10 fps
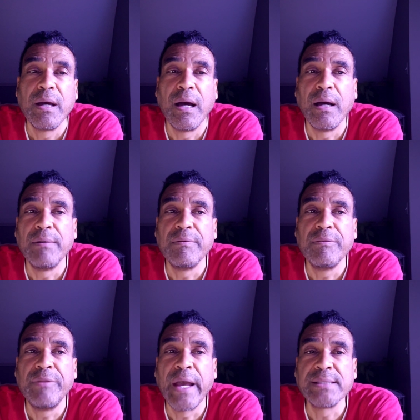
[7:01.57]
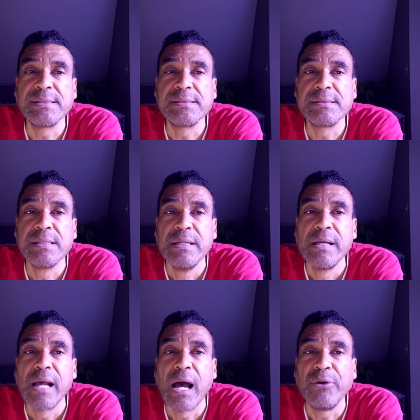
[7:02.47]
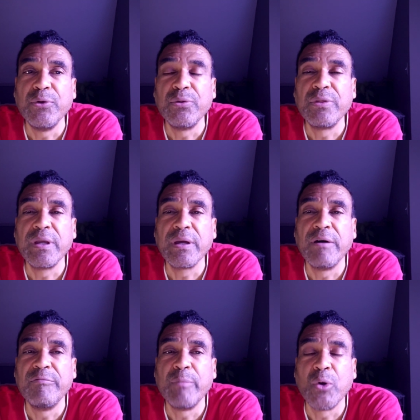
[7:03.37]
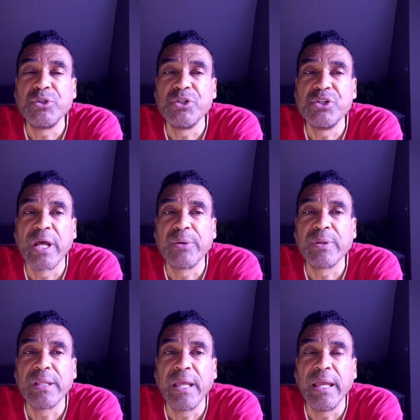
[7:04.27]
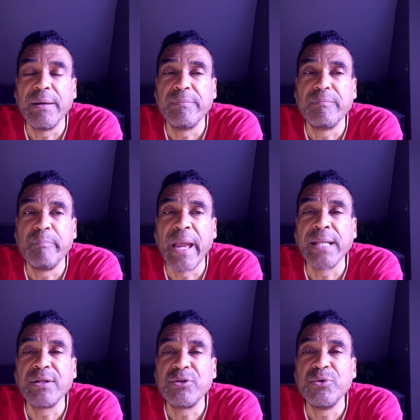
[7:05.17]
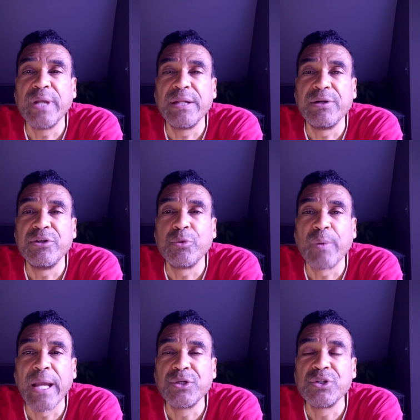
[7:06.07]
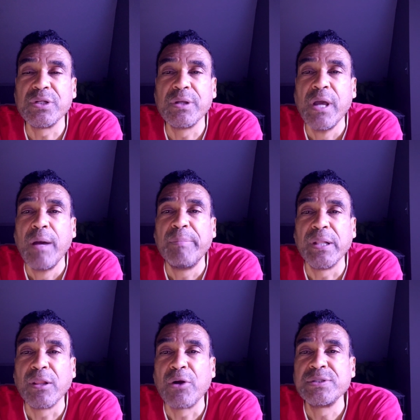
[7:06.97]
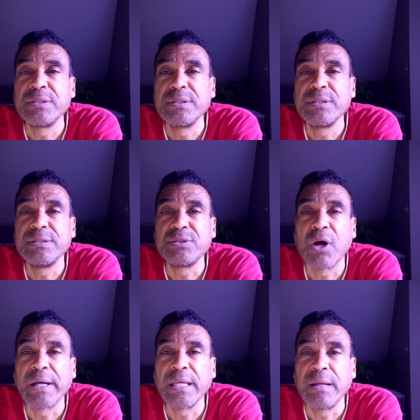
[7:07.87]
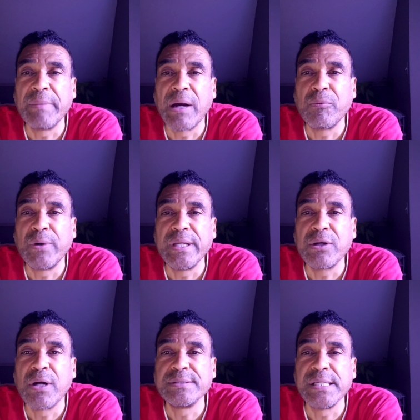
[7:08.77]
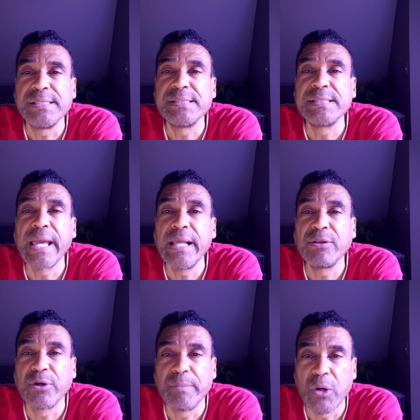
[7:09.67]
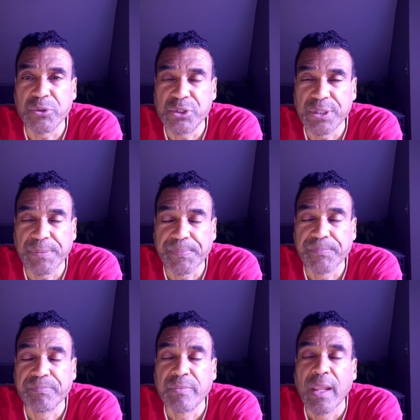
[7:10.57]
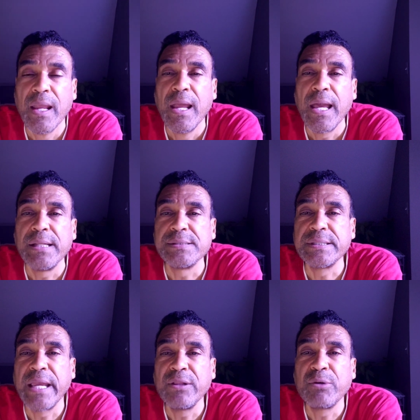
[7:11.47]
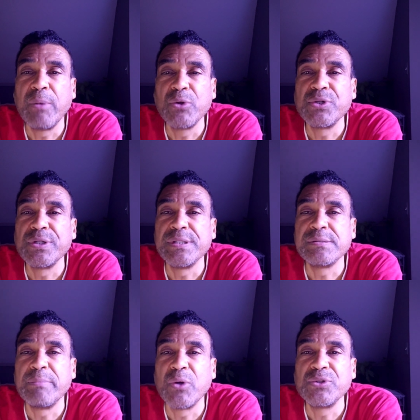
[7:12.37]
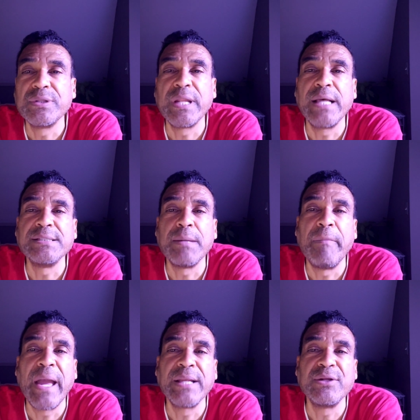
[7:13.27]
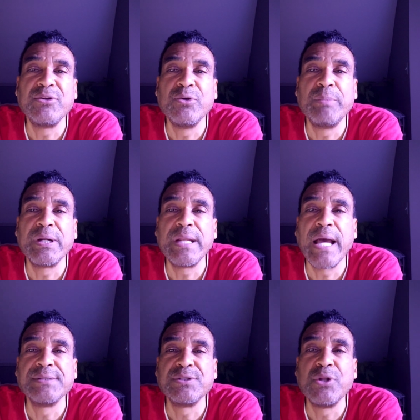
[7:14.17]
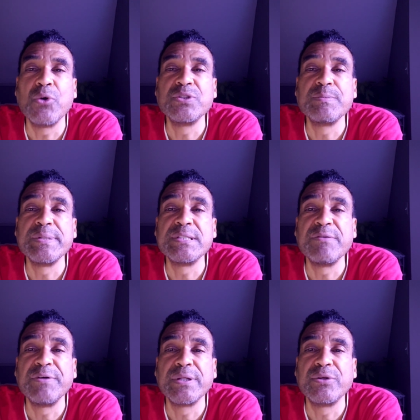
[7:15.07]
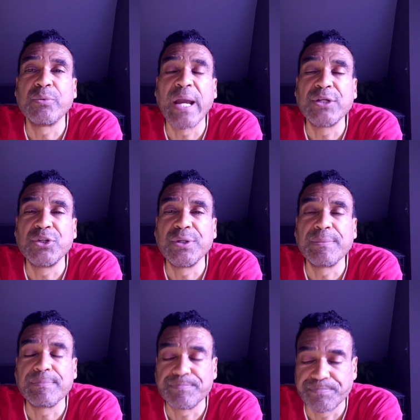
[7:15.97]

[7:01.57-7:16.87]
Uh, that's how you think of motion generally, a magnitude and a direction. But Larson is talking about what he calls a scalar motion. And a scalar motion is a motion that has a magnitude, but it has no specific direction.